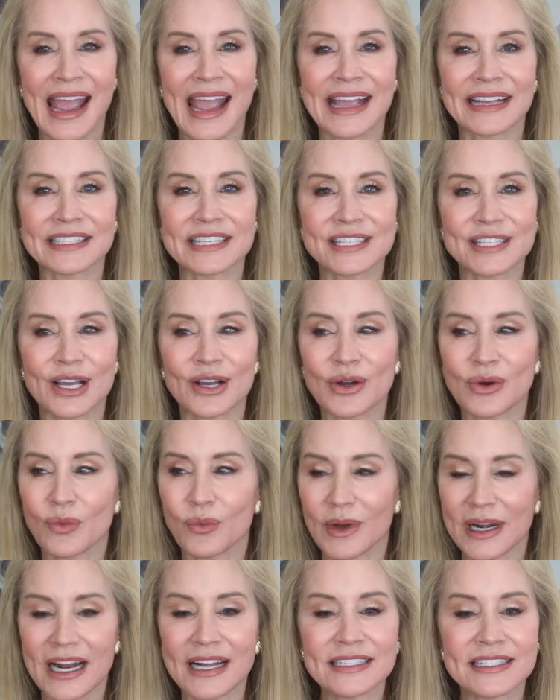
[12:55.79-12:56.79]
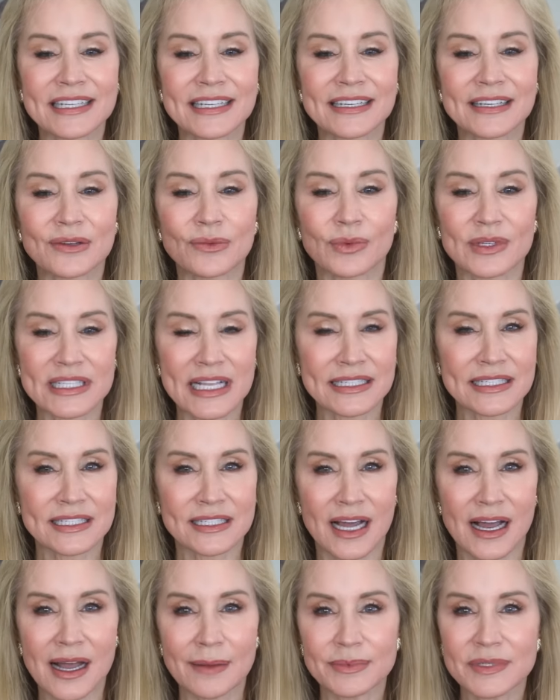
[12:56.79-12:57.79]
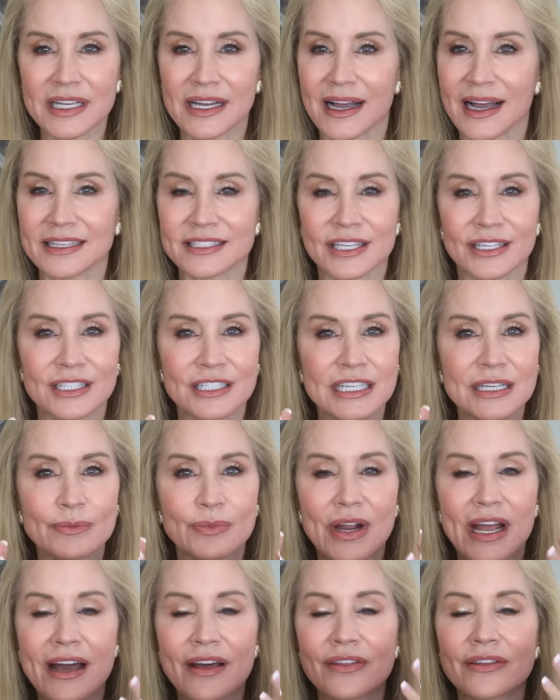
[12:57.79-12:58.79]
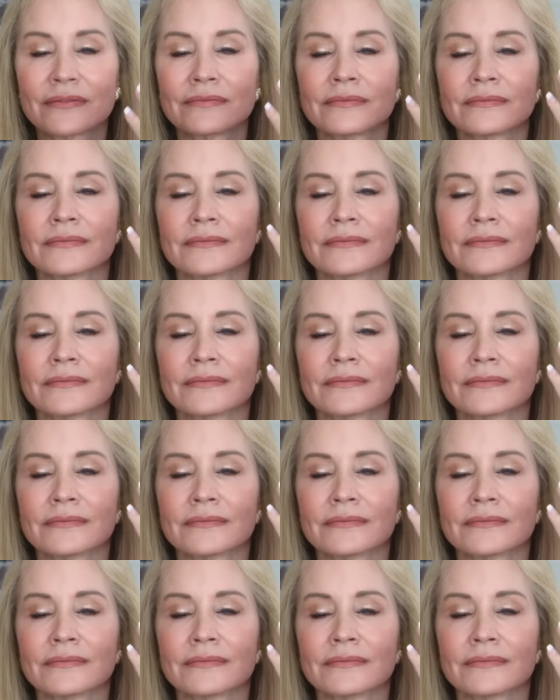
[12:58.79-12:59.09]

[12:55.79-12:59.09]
And so what I did was I stopped, I took a deep breath,